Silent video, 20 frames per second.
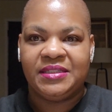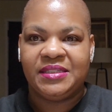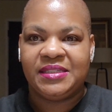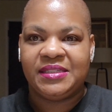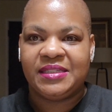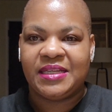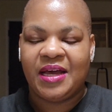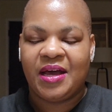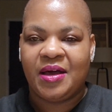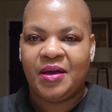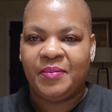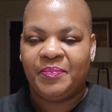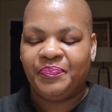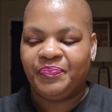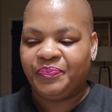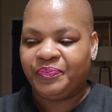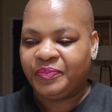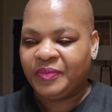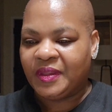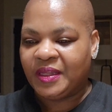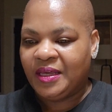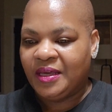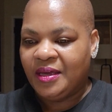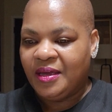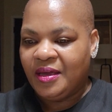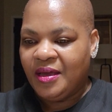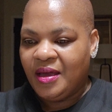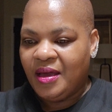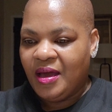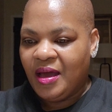some
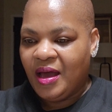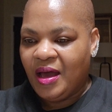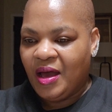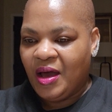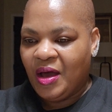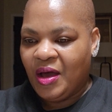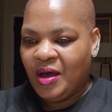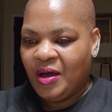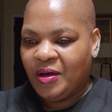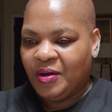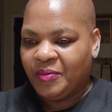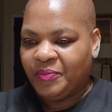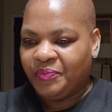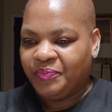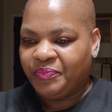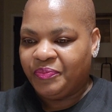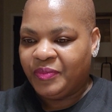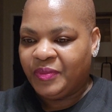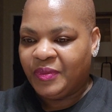new